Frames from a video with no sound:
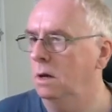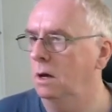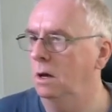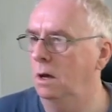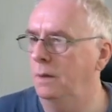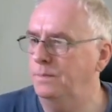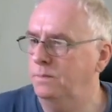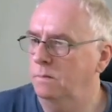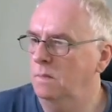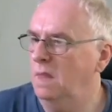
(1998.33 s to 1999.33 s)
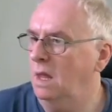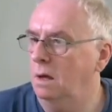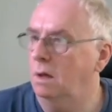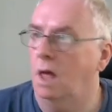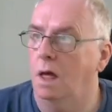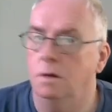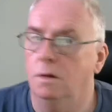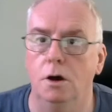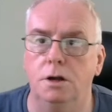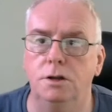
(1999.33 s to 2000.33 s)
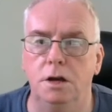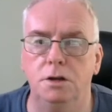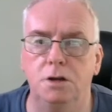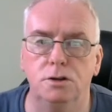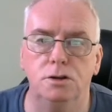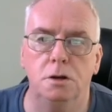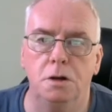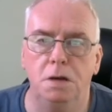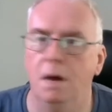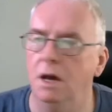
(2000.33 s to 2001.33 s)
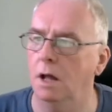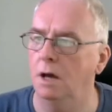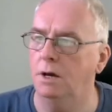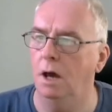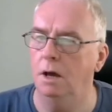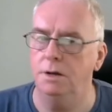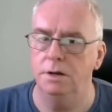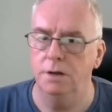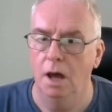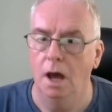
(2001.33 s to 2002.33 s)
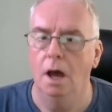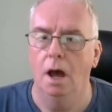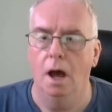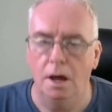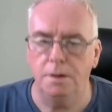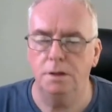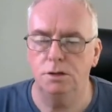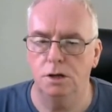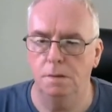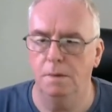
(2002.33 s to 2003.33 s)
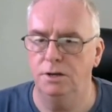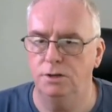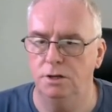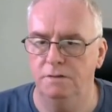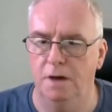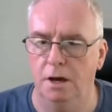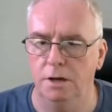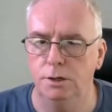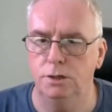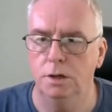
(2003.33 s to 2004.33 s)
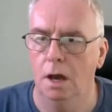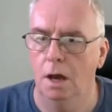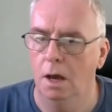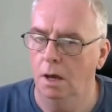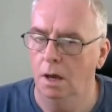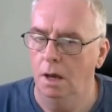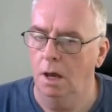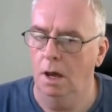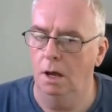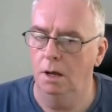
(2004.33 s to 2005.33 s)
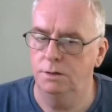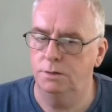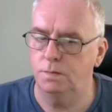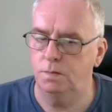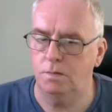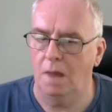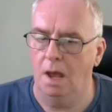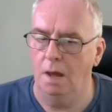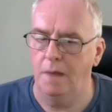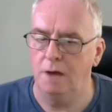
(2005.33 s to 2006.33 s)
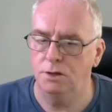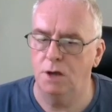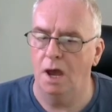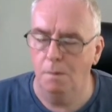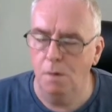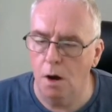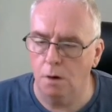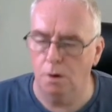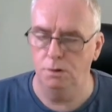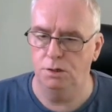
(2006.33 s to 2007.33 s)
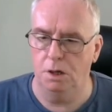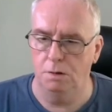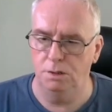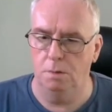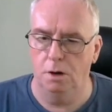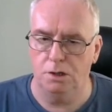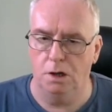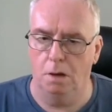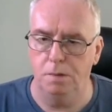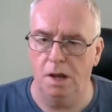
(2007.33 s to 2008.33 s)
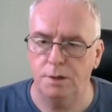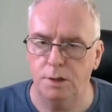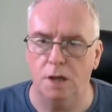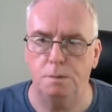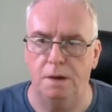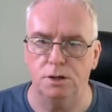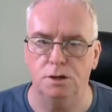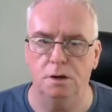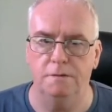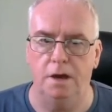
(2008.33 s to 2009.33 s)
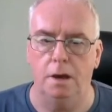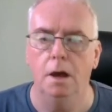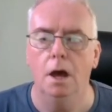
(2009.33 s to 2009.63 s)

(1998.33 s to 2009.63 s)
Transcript: Or you can take your chances on eBay like I did. I think it's an amazing device, and as I say, I'm not going to go into the more complex aspects of it